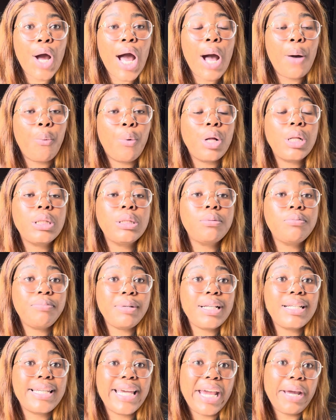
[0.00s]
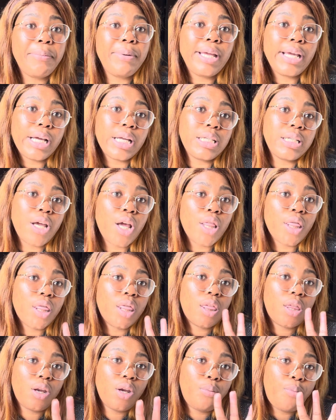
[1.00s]
I will be tabling it in
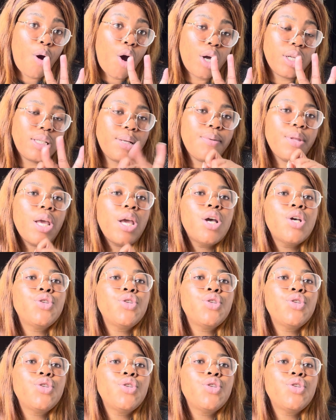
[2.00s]
3 parts.